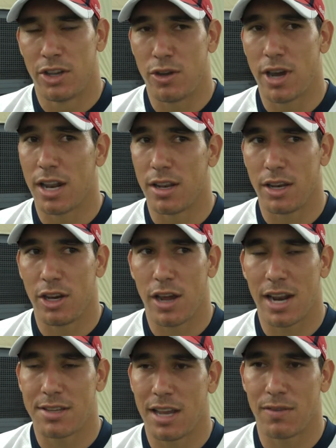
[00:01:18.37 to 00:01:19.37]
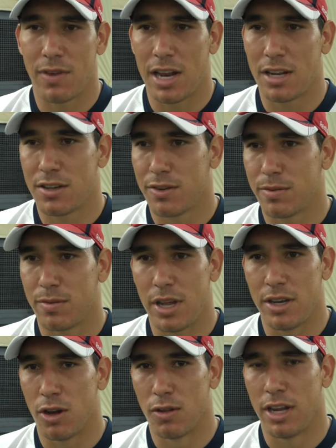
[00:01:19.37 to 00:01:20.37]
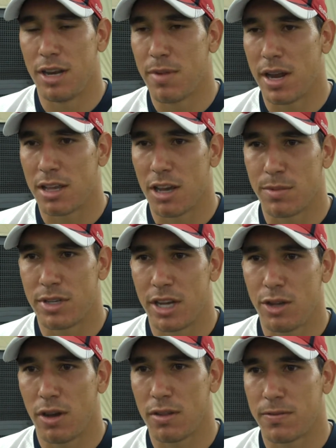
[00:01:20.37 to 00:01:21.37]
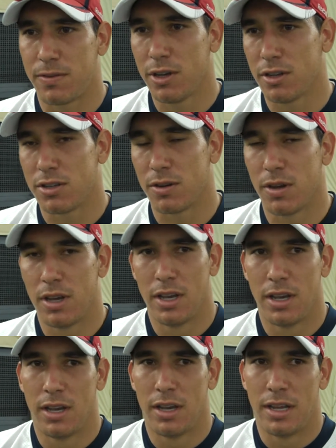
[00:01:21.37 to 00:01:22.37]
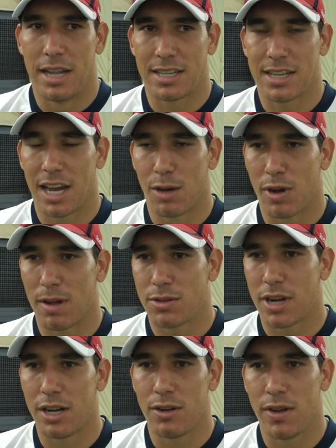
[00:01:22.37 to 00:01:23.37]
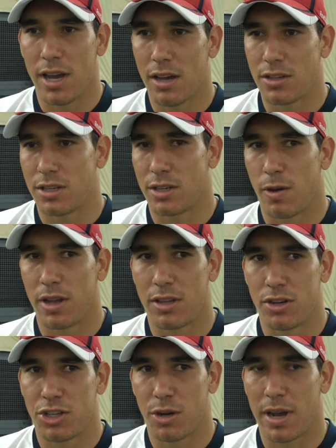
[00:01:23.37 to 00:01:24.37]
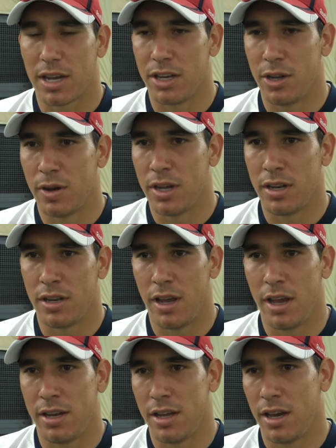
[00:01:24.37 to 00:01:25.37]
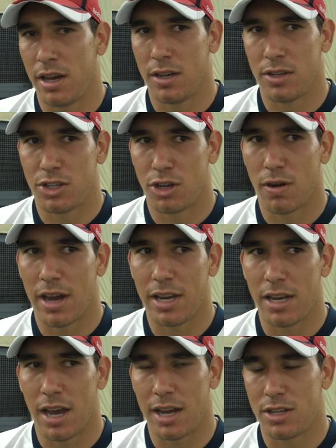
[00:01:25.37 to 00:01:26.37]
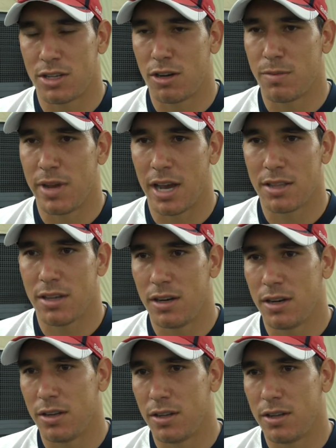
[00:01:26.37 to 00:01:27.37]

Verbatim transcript: you got to take advantage of them and don't let anybody come and take you off the field. So that's kind of what I'm trying to do now is just go out there and show I can do it and show I deserve to be out there